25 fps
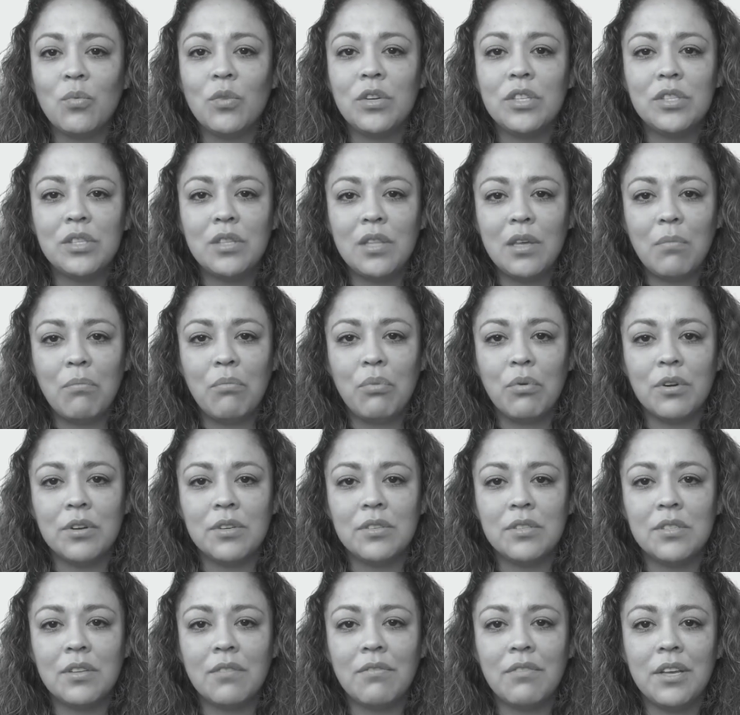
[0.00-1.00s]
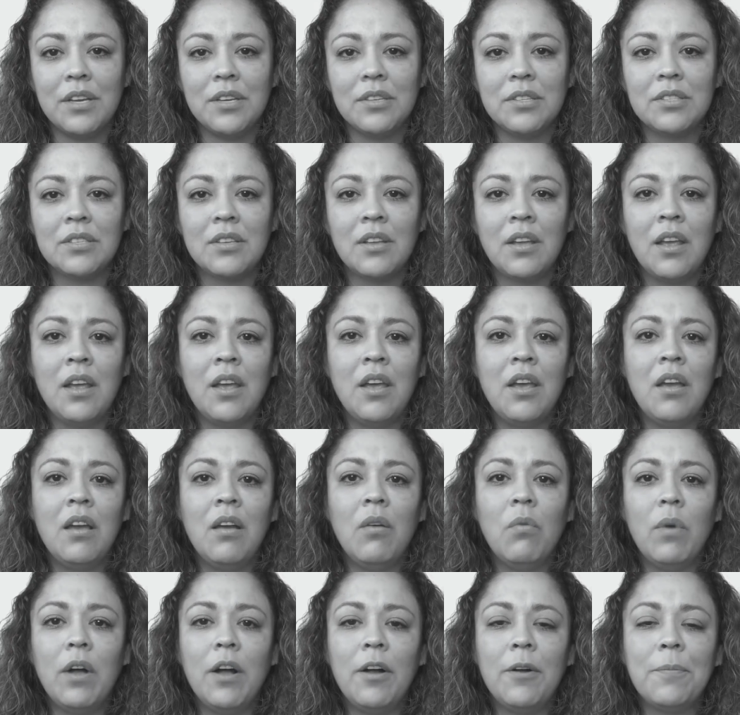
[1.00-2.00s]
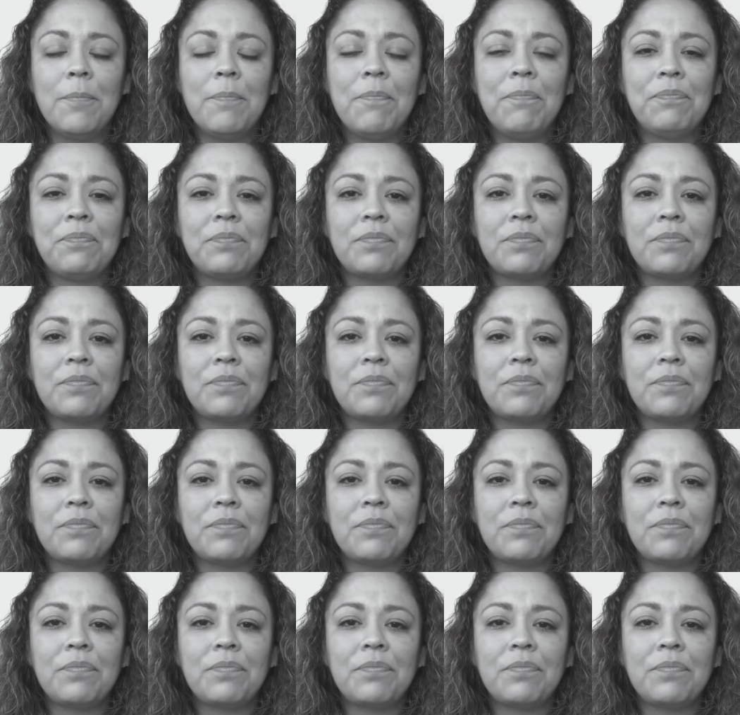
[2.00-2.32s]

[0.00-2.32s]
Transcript: What's the importance of this? Well,